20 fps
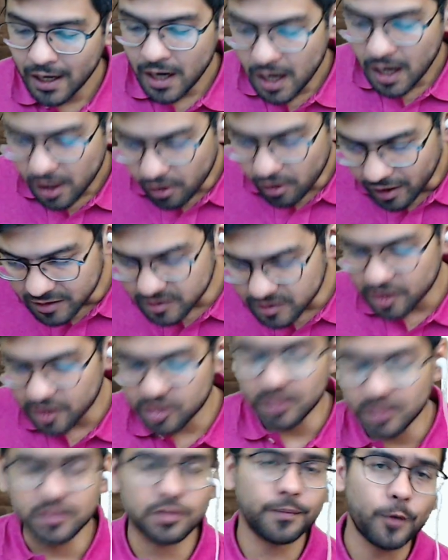
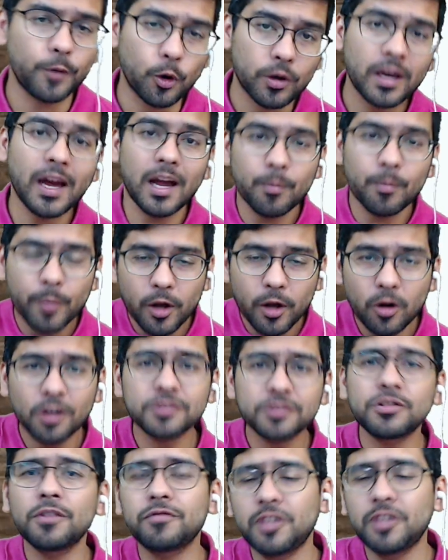transactions. Okay, and
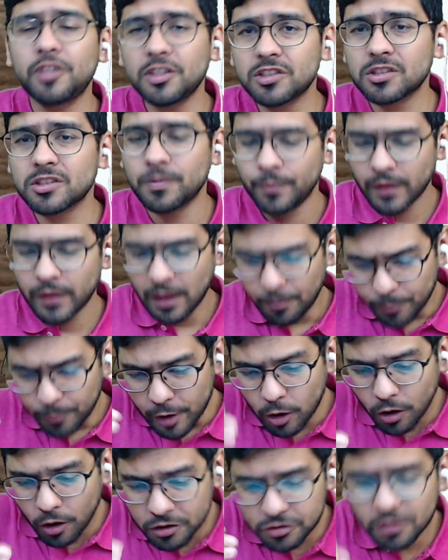because of this,
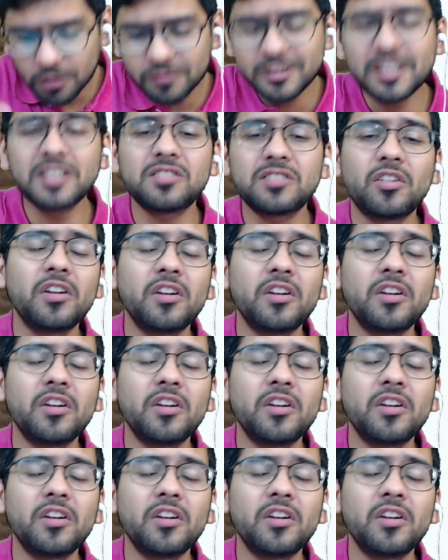because of these three